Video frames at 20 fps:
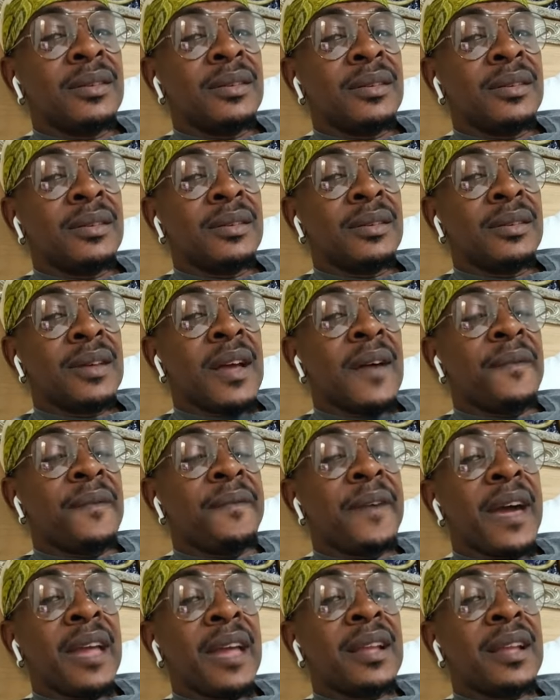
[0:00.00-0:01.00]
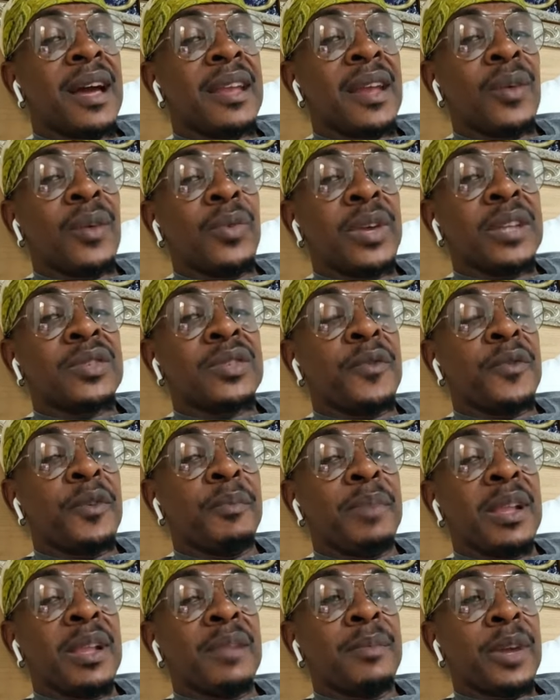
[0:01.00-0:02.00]
And find other ways of building
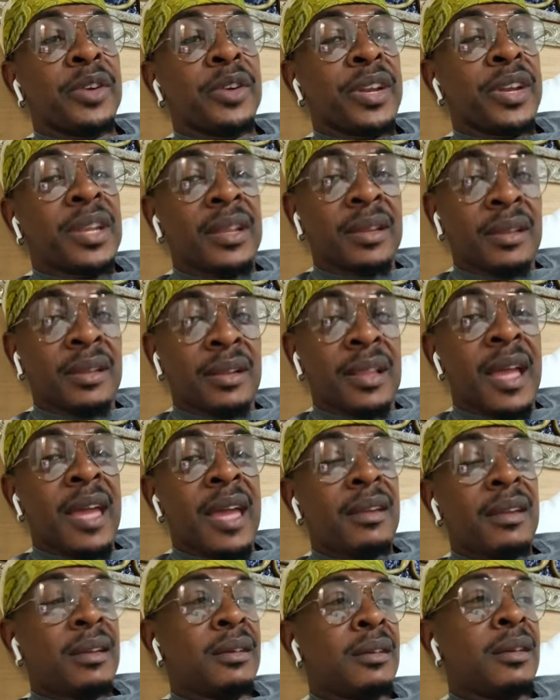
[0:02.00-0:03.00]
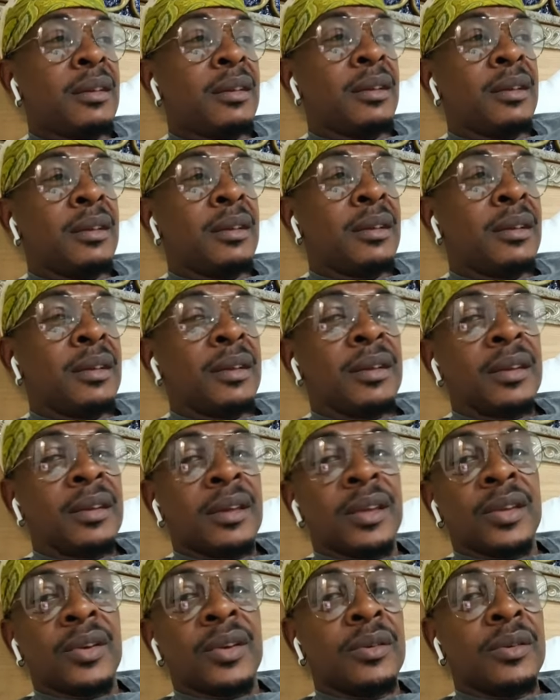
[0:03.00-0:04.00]
build my credit, like, you
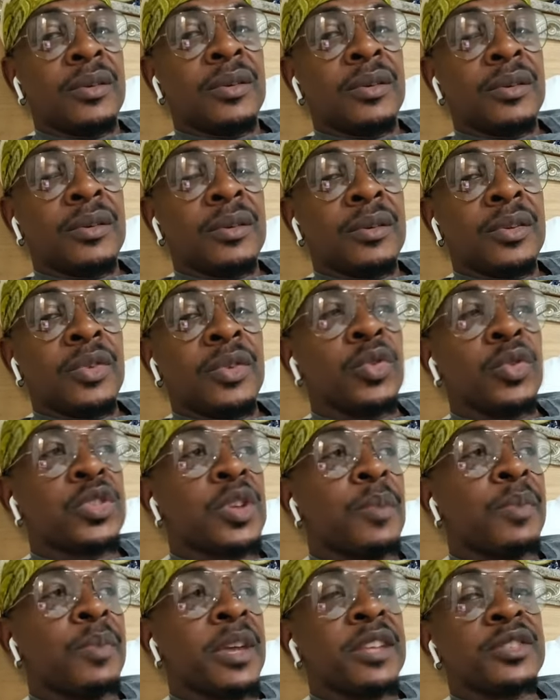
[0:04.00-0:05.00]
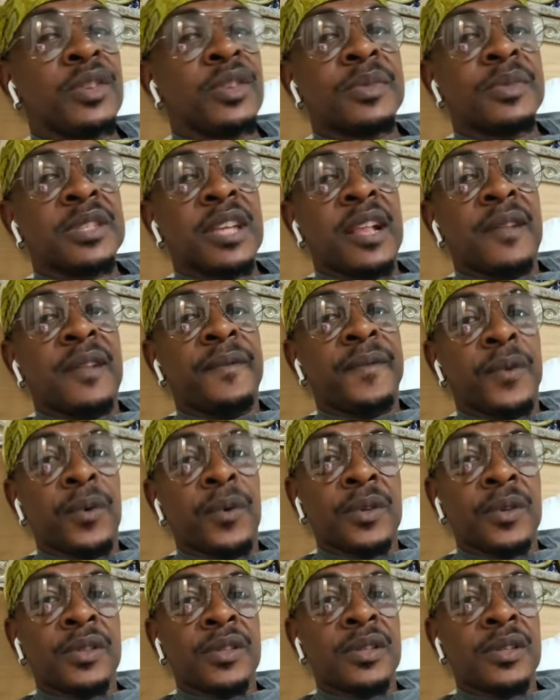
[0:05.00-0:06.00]
know, use some, get some cell phones,